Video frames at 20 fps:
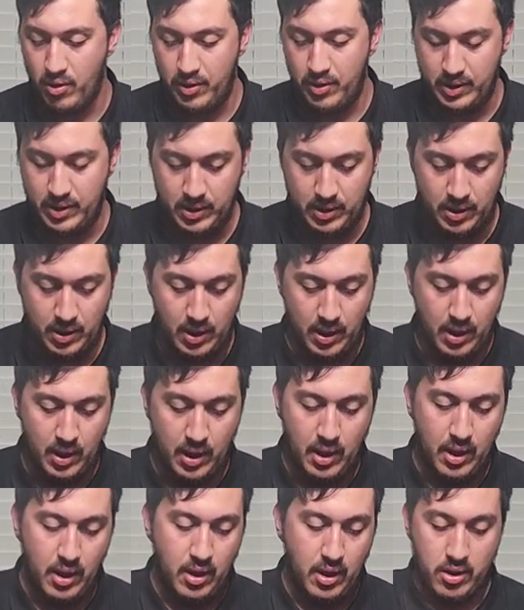You can,
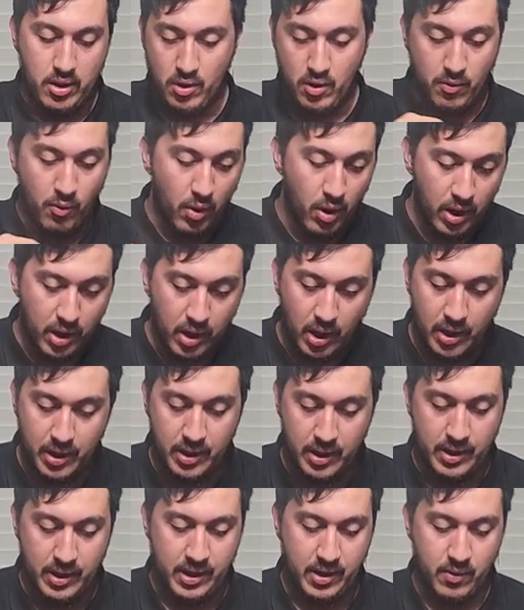you know, work on it
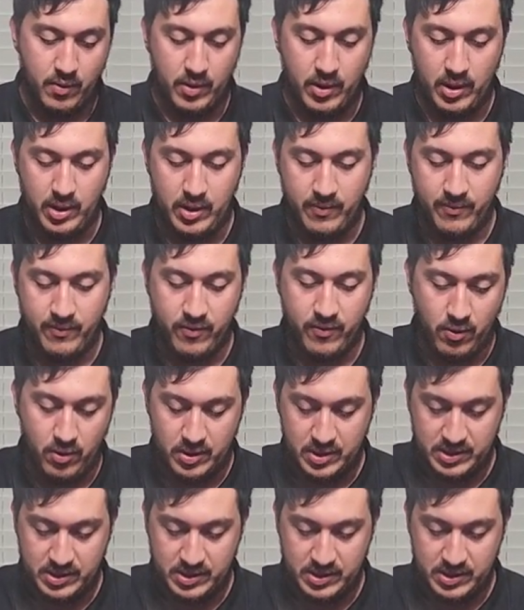like a real M4,